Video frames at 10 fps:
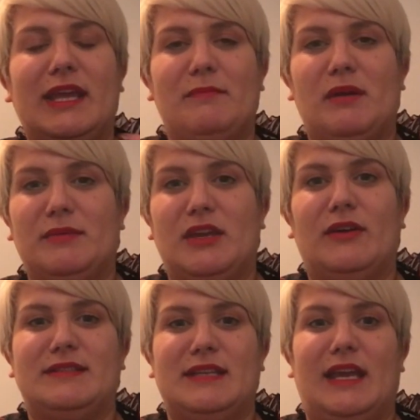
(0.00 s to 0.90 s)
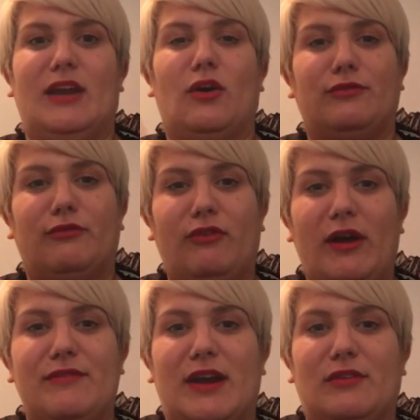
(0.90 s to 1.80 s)
came up with the idea of
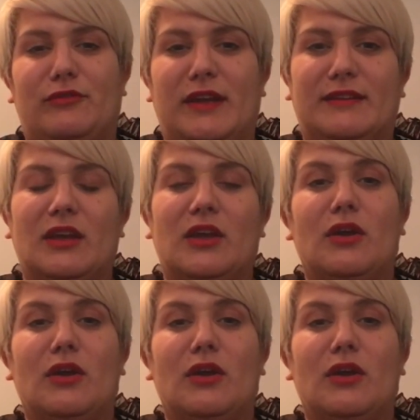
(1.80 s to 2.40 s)
five outfits